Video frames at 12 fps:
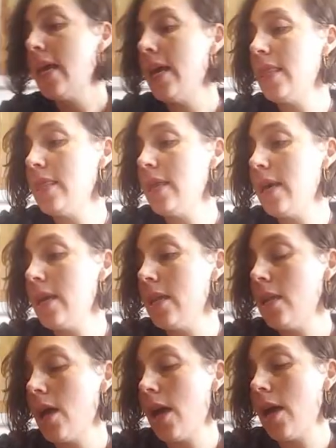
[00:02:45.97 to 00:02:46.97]
And
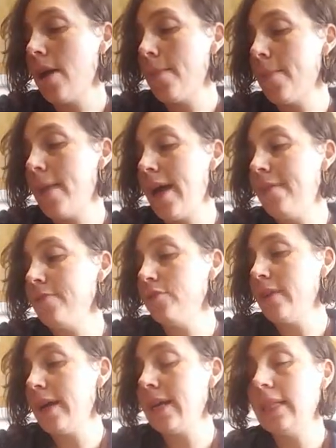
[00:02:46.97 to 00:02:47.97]
then
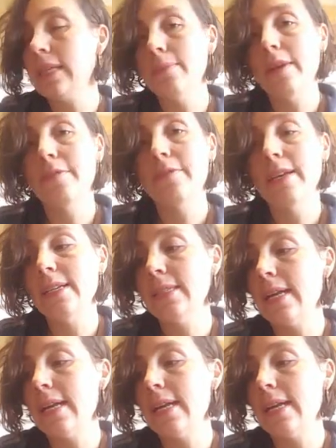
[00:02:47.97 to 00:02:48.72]
after I clean my face,